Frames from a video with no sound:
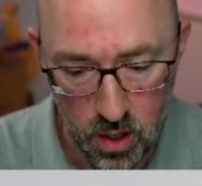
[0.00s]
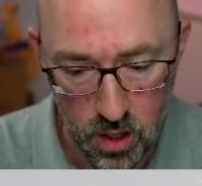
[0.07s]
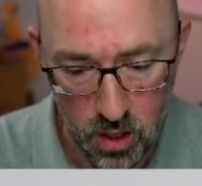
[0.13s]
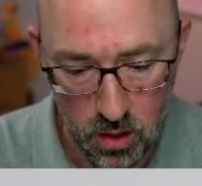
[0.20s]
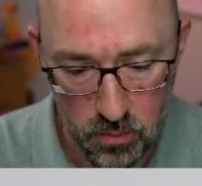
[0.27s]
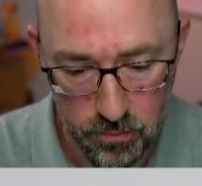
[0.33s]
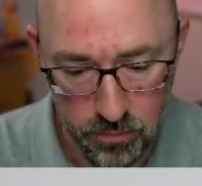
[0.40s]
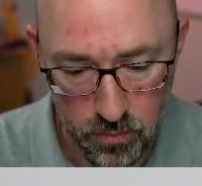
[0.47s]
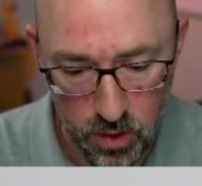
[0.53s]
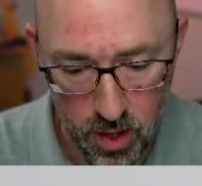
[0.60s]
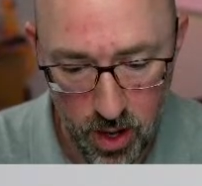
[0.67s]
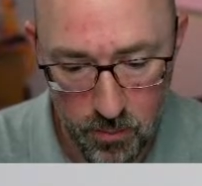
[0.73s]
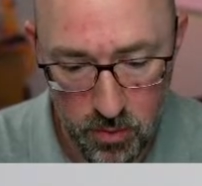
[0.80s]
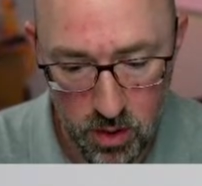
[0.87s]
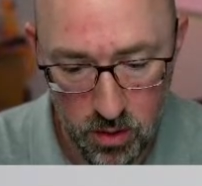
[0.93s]
I'm
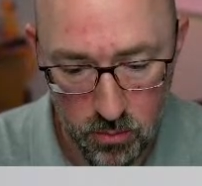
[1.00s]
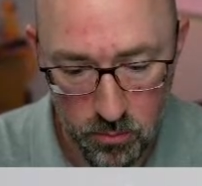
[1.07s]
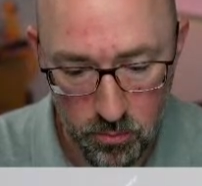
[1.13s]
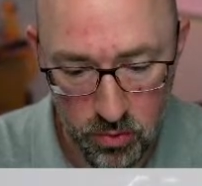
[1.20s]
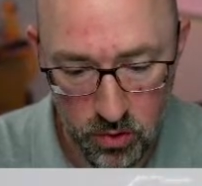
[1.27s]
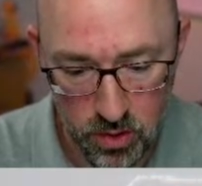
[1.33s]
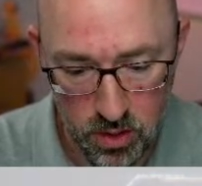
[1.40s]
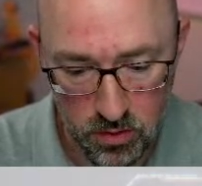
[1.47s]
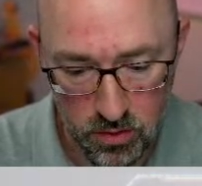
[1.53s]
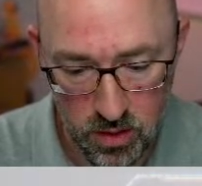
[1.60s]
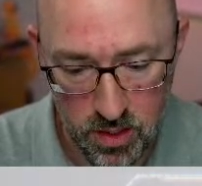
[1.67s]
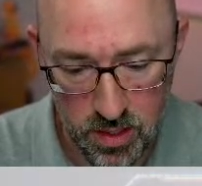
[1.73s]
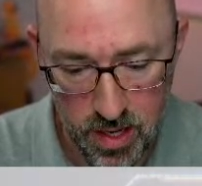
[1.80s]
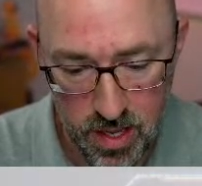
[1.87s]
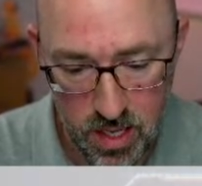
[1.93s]
going to put the
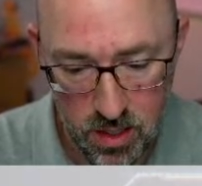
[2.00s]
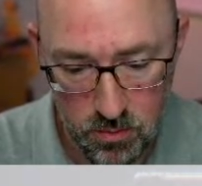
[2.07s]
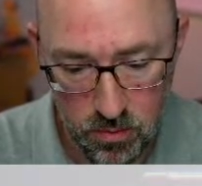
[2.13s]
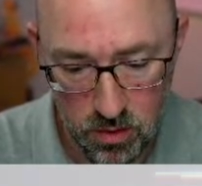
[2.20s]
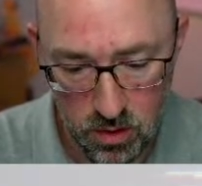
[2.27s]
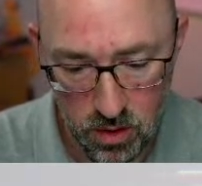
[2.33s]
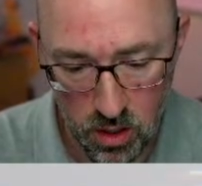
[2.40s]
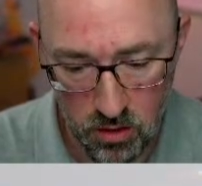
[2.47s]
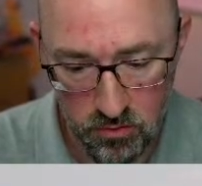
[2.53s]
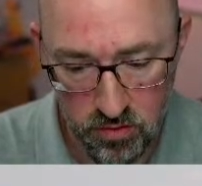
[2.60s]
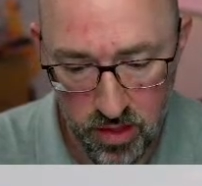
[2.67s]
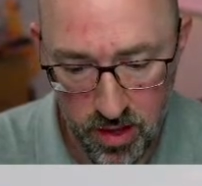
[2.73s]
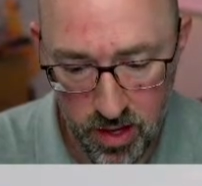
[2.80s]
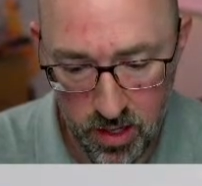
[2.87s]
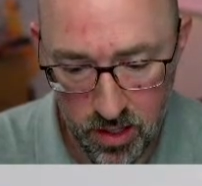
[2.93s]
name of
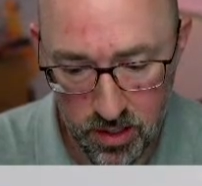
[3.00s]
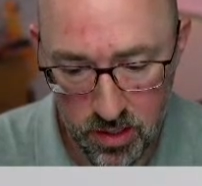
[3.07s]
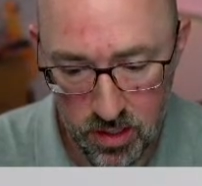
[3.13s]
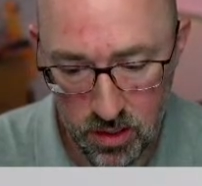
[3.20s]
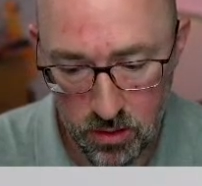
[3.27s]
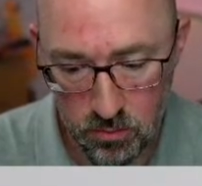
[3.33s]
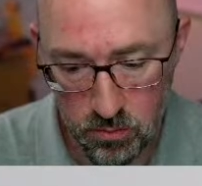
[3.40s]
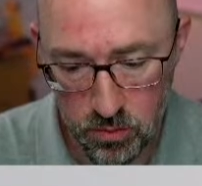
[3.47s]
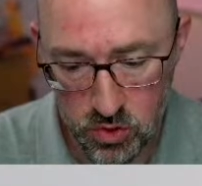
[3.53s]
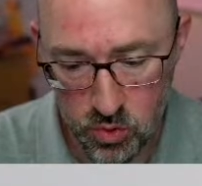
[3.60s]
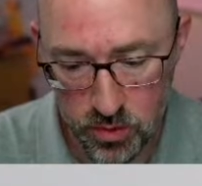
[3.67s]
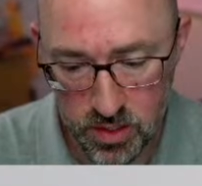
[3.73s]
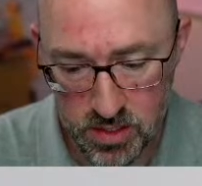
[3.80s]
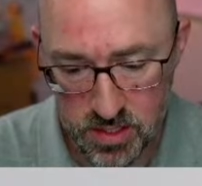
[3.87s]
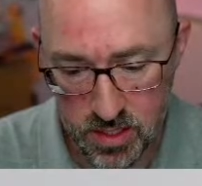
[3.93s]
that, again,
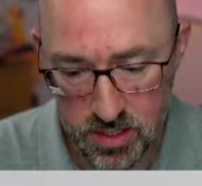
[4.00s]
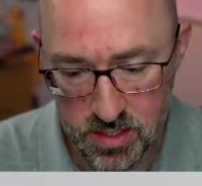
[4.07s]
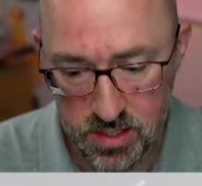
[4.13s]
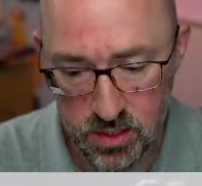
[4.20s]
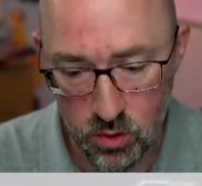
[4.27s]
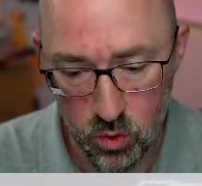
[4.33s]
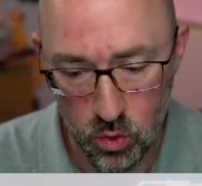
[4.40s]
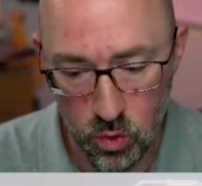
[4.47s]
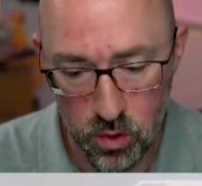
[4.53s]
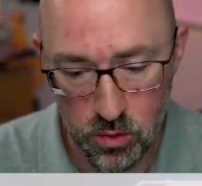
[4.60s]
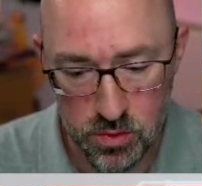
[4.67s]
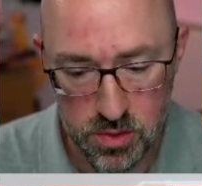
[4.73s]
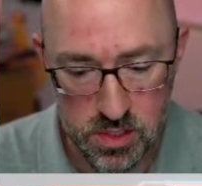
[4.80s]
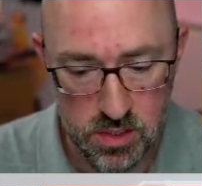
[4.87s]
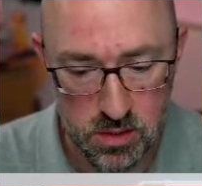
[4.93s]
between a set of single
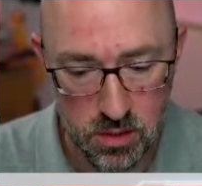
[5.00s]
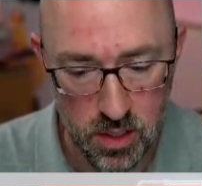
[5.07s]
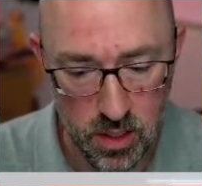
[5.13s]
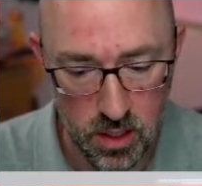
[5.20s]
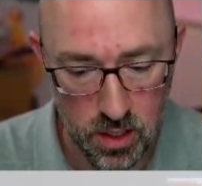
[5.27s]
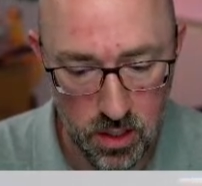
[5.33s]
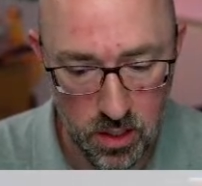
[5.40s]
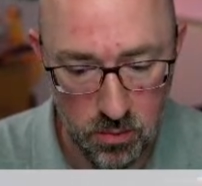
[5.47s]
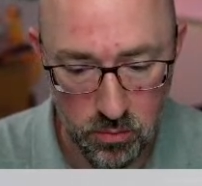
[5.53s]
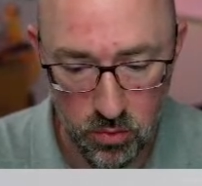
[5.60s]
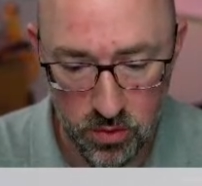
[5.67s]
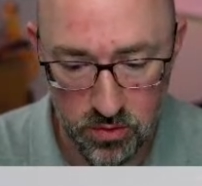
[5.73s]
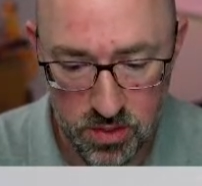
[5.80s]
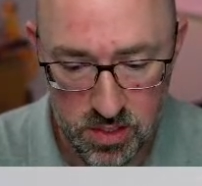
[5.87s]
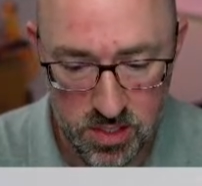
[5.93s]
quotes and in
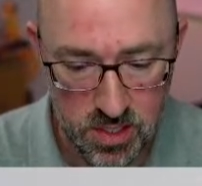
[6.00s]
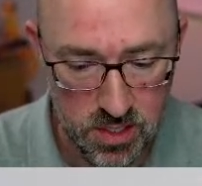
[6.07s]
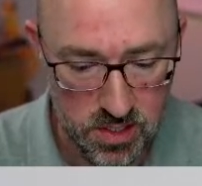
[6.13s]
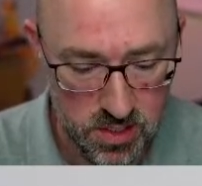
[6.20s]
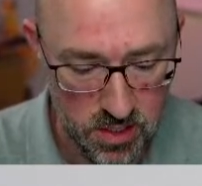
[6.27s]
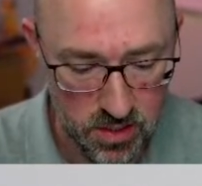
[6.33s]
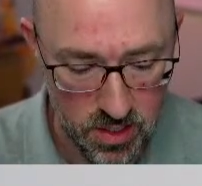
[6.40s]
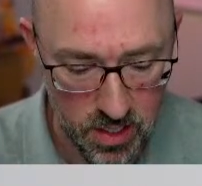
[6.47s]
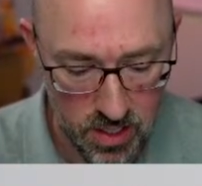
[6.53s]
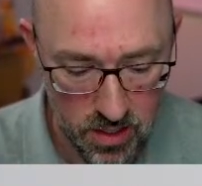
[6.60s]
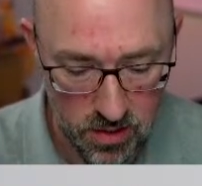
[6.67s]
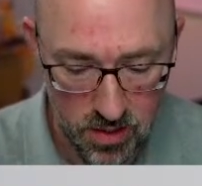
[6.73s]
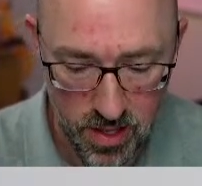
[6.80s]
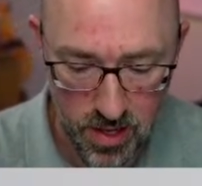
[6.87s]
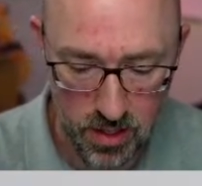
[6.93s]
parentheses, and then
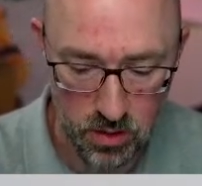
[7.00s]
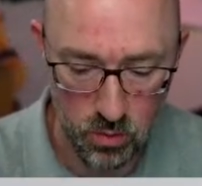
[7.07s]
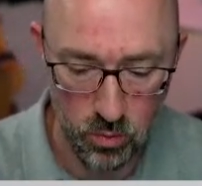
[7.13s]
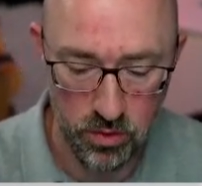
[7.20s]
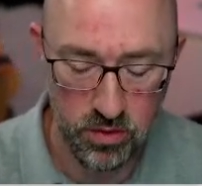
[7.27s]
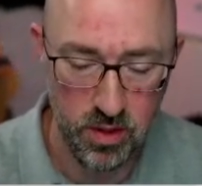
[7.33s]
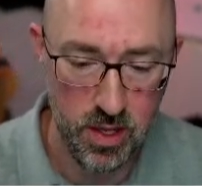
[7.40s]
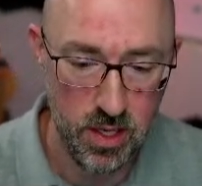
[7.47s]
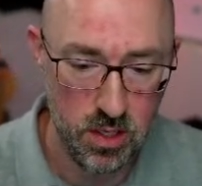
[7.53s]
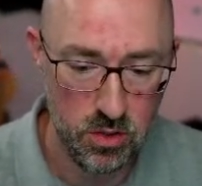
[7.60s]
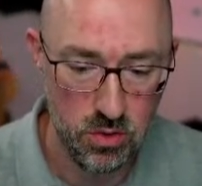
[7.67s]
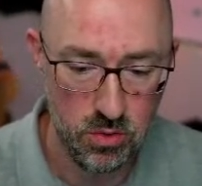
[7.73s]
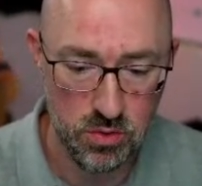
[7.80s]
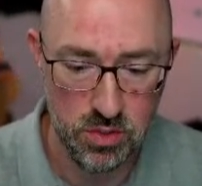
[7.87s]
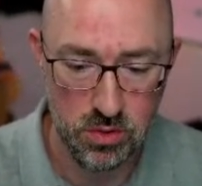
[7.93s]
in that with a
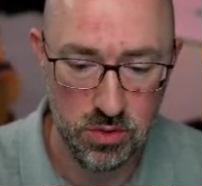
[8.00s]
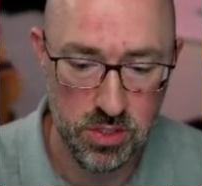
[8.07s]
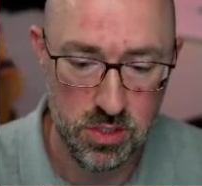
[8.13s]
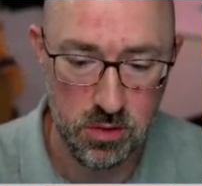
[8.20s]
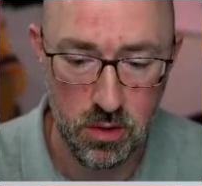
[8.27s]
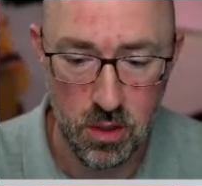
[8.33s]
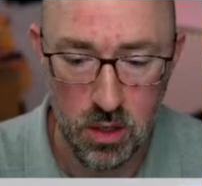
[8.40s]
users.